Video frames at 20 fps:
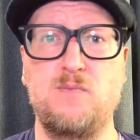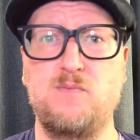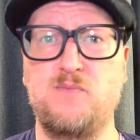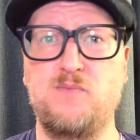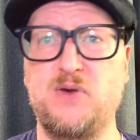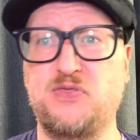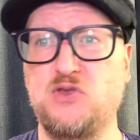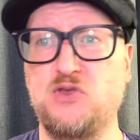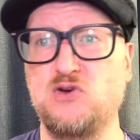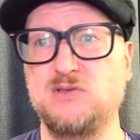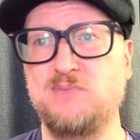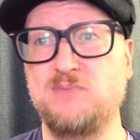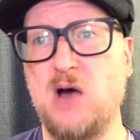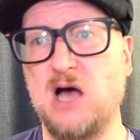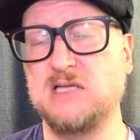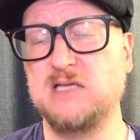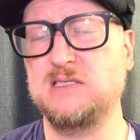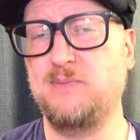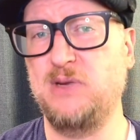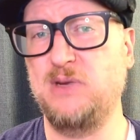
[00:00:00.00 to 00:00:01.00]
But those
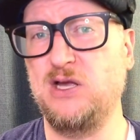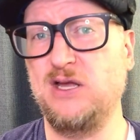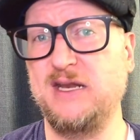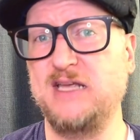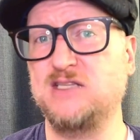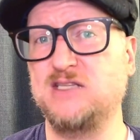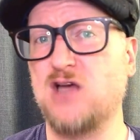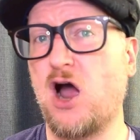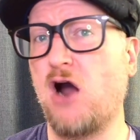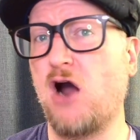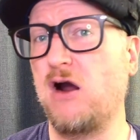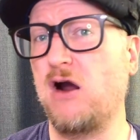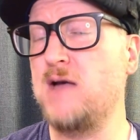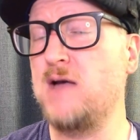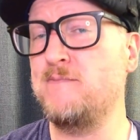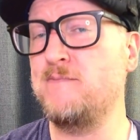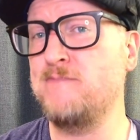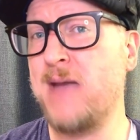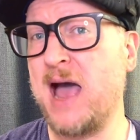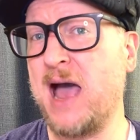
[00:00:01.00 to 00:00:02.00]
possibilities are
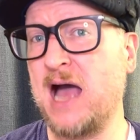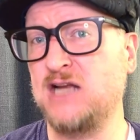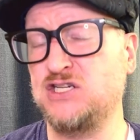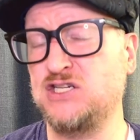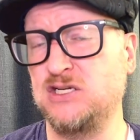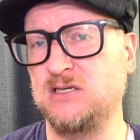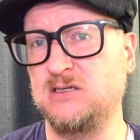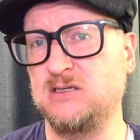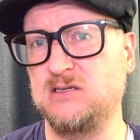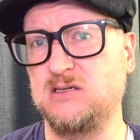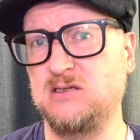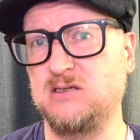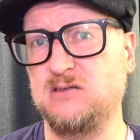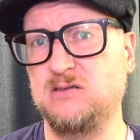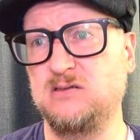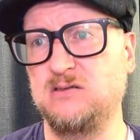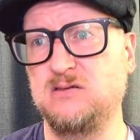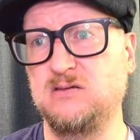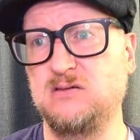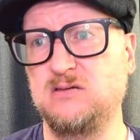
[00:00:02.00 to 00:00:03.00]
imagined.
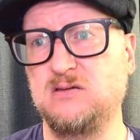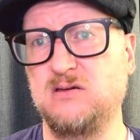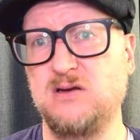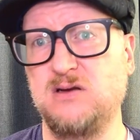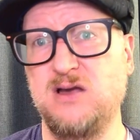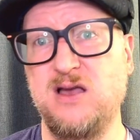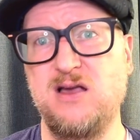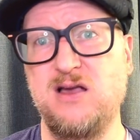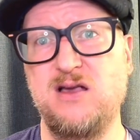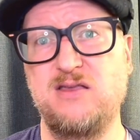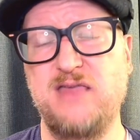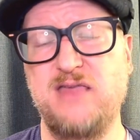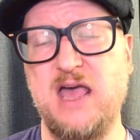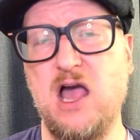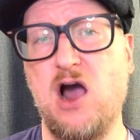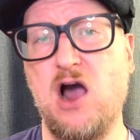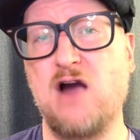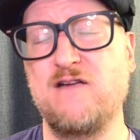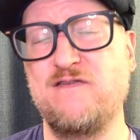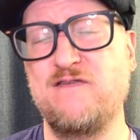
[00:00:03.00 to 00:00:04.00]
They
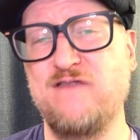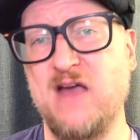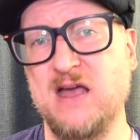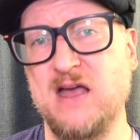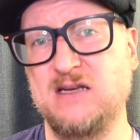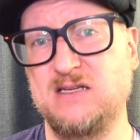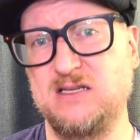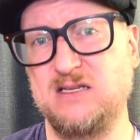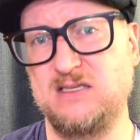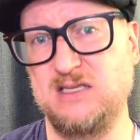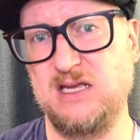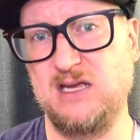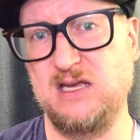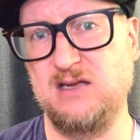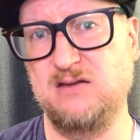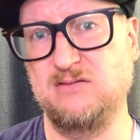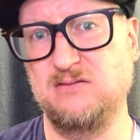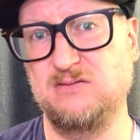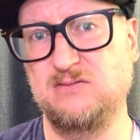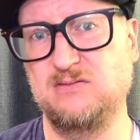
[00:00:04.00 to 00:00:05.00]
are
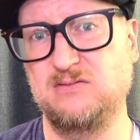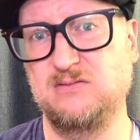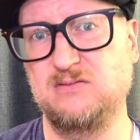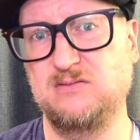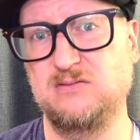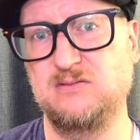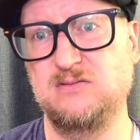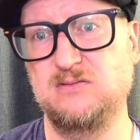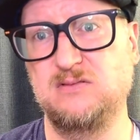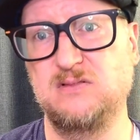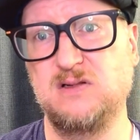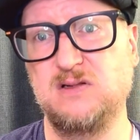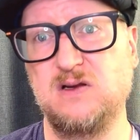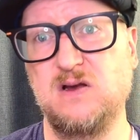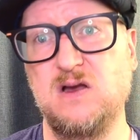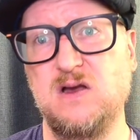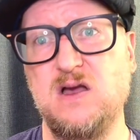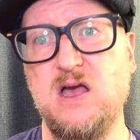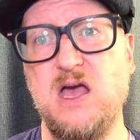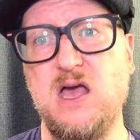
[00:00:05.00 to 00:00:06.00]
fantasy.
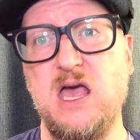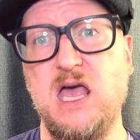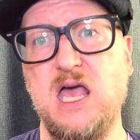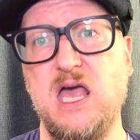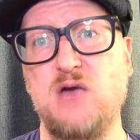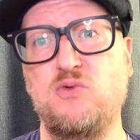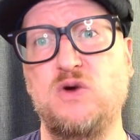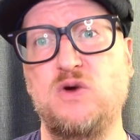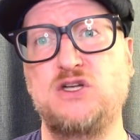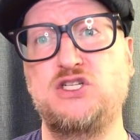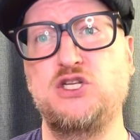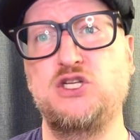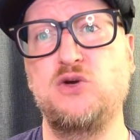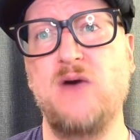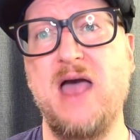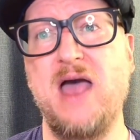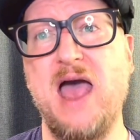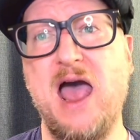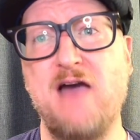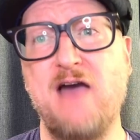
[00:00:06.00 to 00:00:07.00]
It would do
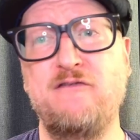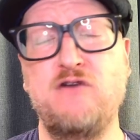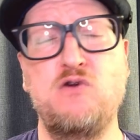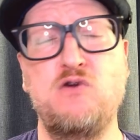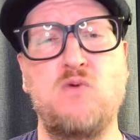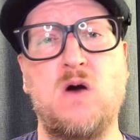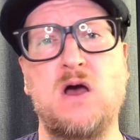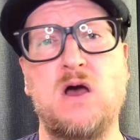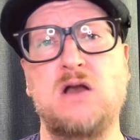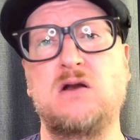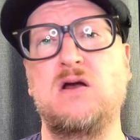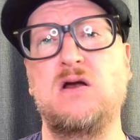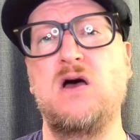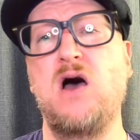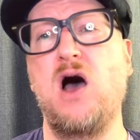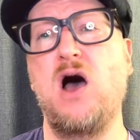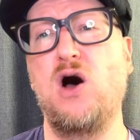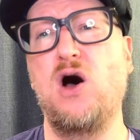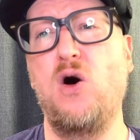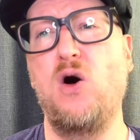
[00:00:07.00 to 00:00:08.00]
everyone
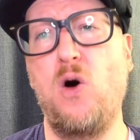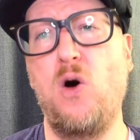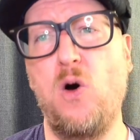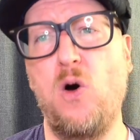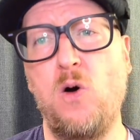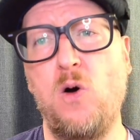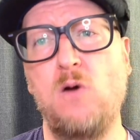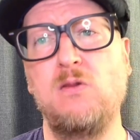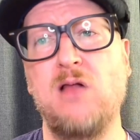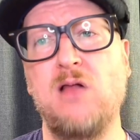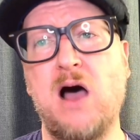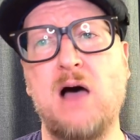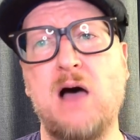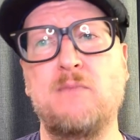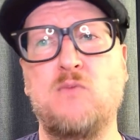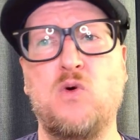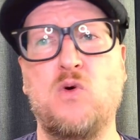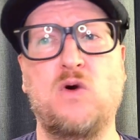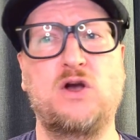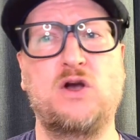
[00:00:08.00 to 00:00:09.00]
a whole lot
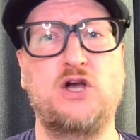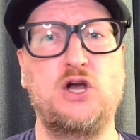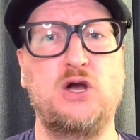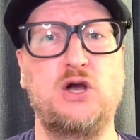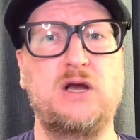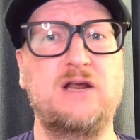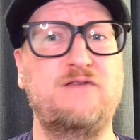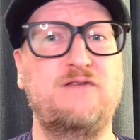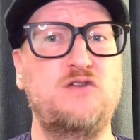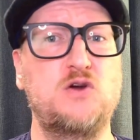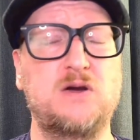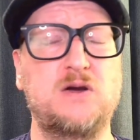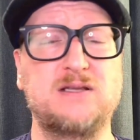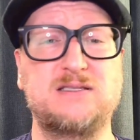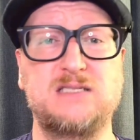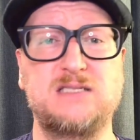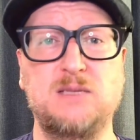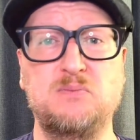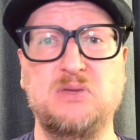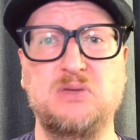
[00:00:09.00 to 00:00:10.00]
more good if you could
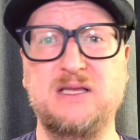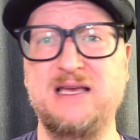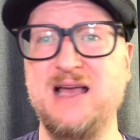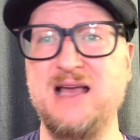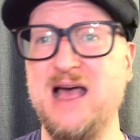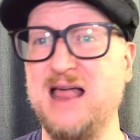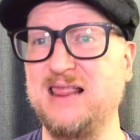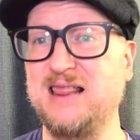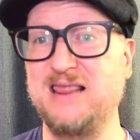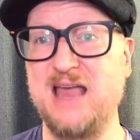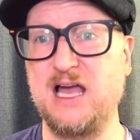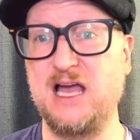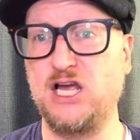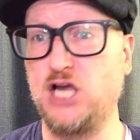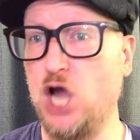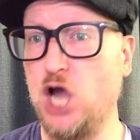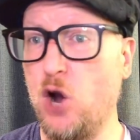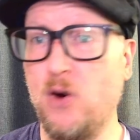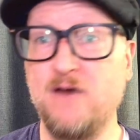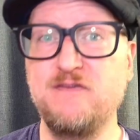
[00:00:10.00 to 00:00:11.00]
simply let
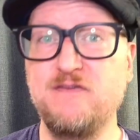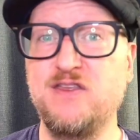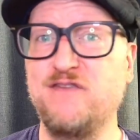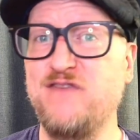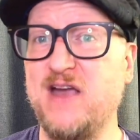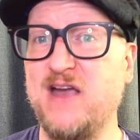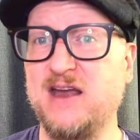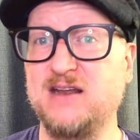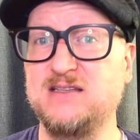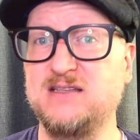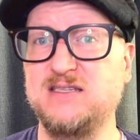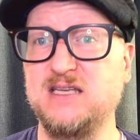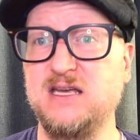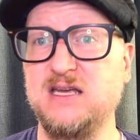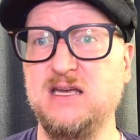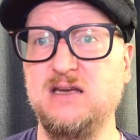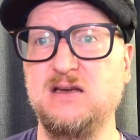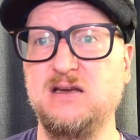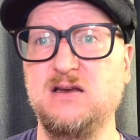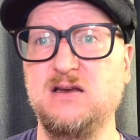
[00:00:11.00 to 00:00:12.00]
go of the
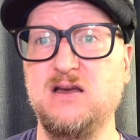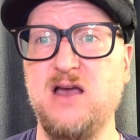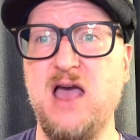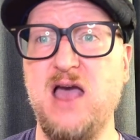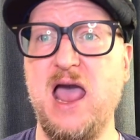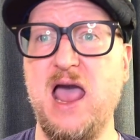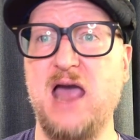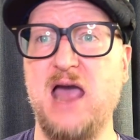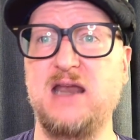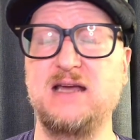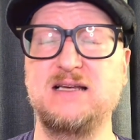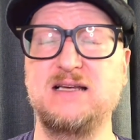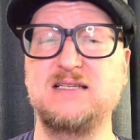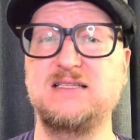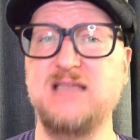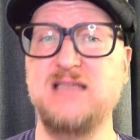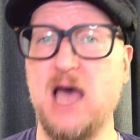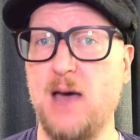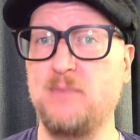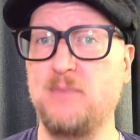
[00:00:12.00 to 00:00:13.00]
fantasy and
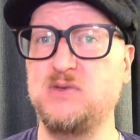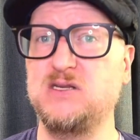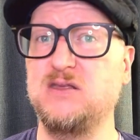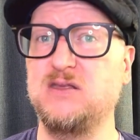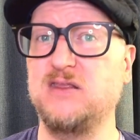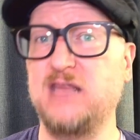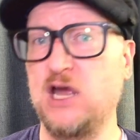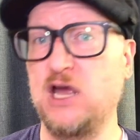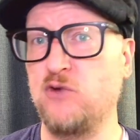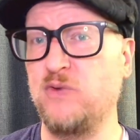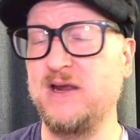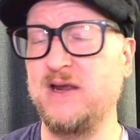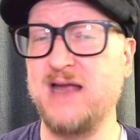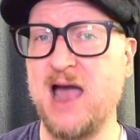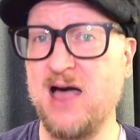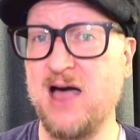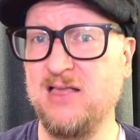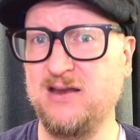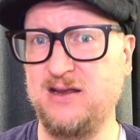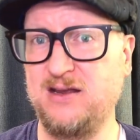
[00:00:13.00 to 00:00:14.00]
accept their
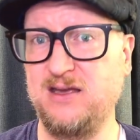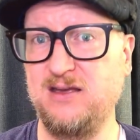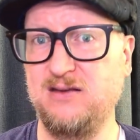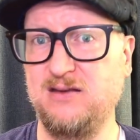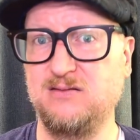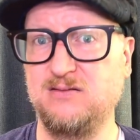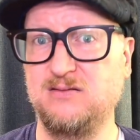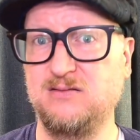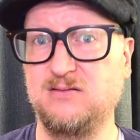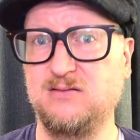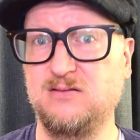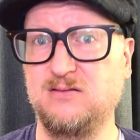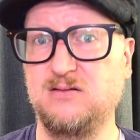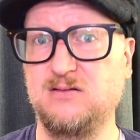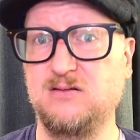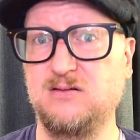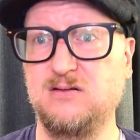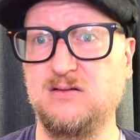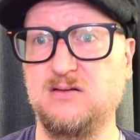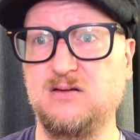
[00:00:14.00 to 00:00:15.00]
reality.
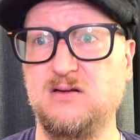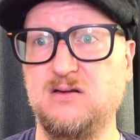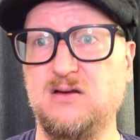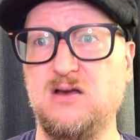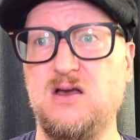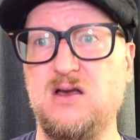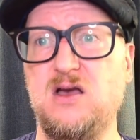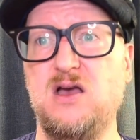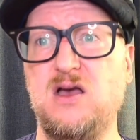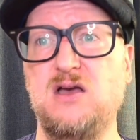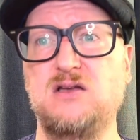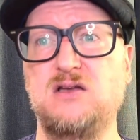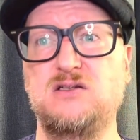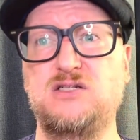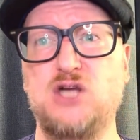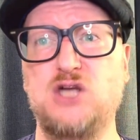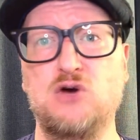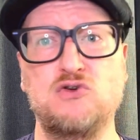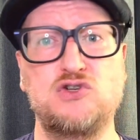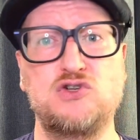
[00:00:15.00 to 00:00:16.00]

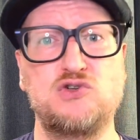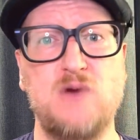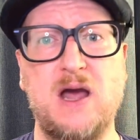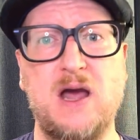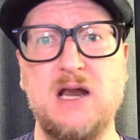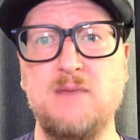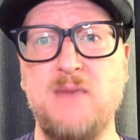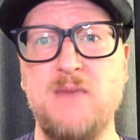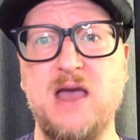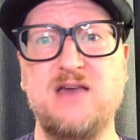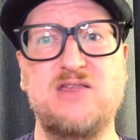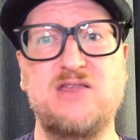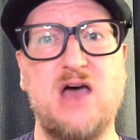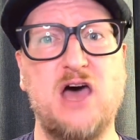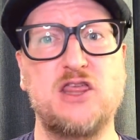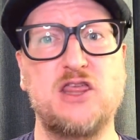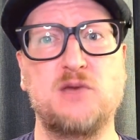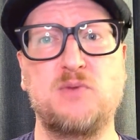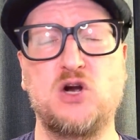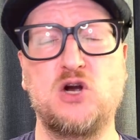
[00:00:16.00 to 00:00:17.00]
Don't try to make the
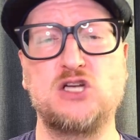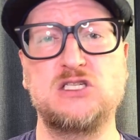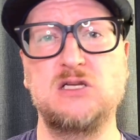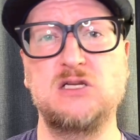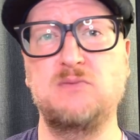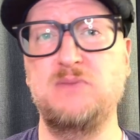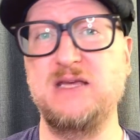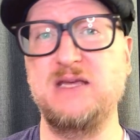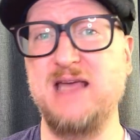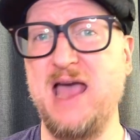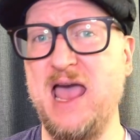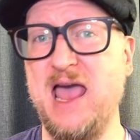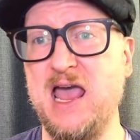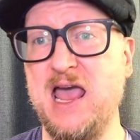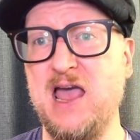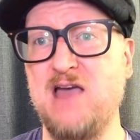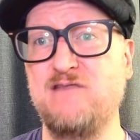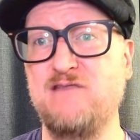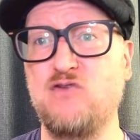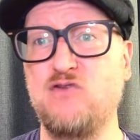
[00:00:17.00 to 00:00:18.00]
other person
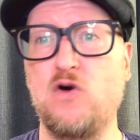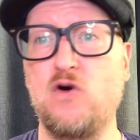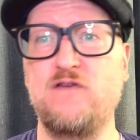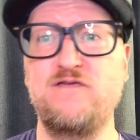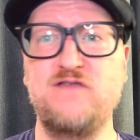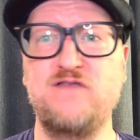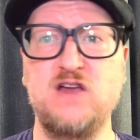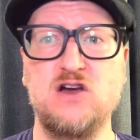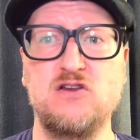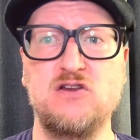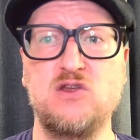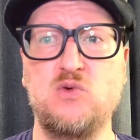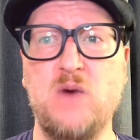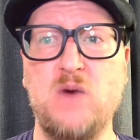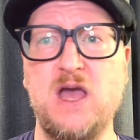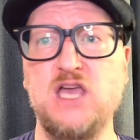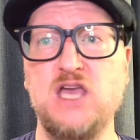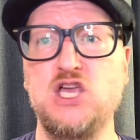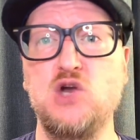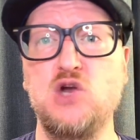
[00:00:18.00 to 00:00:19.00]
behave or feel the
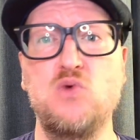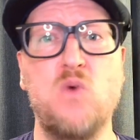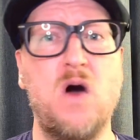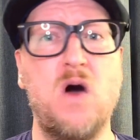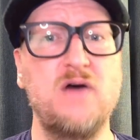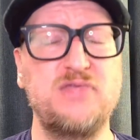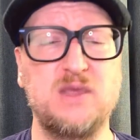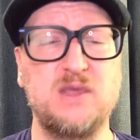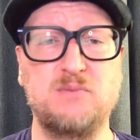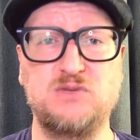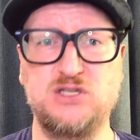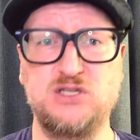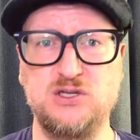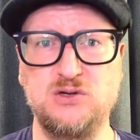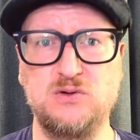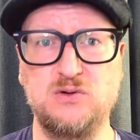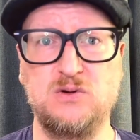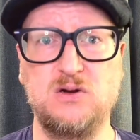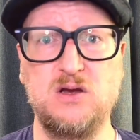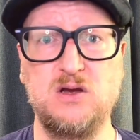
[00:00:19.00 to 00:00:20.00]
way you want them
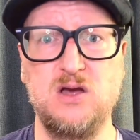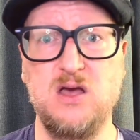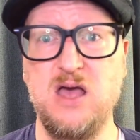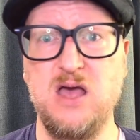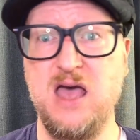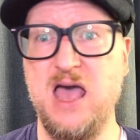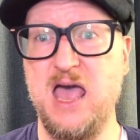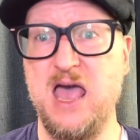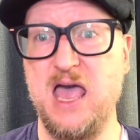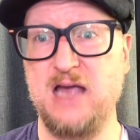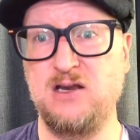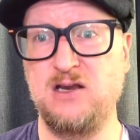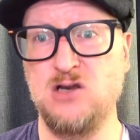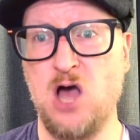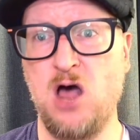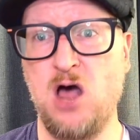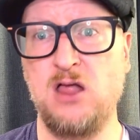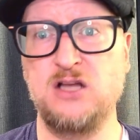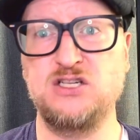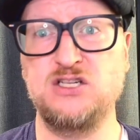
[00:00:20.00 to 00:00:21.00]
to.
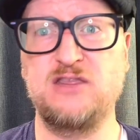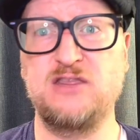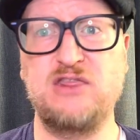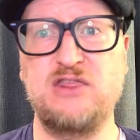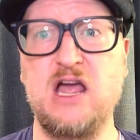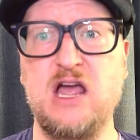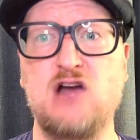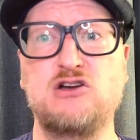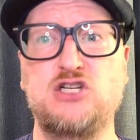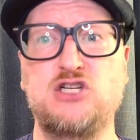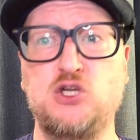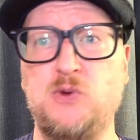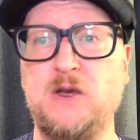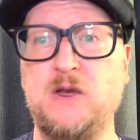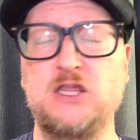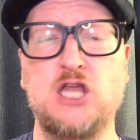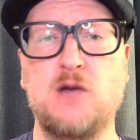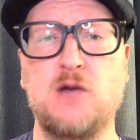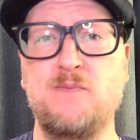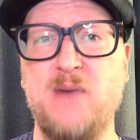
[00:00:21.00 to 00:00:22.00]
Acknowledge that they are
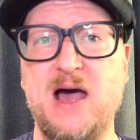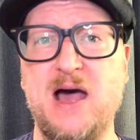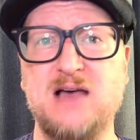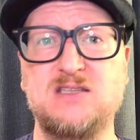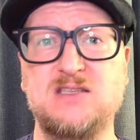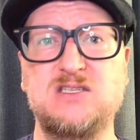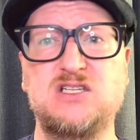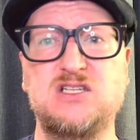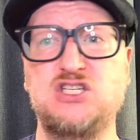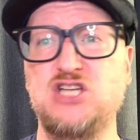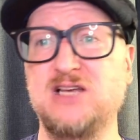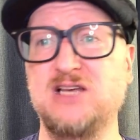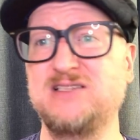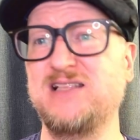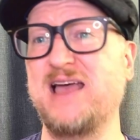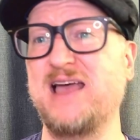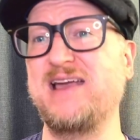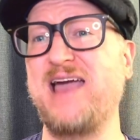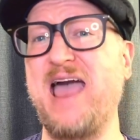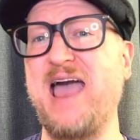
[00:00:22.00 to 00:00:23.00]
doing their best just
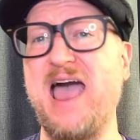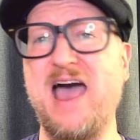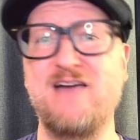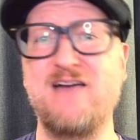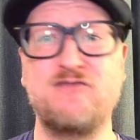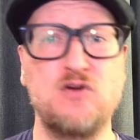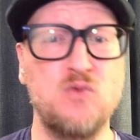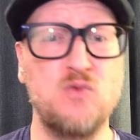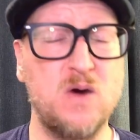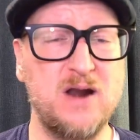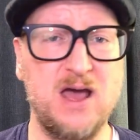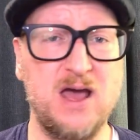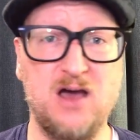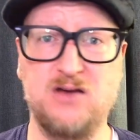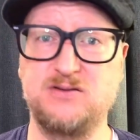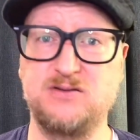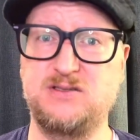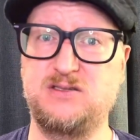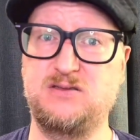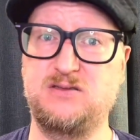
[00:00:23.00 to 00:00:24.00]
like everyone
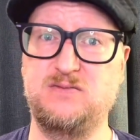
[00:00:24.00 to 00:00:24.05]
else.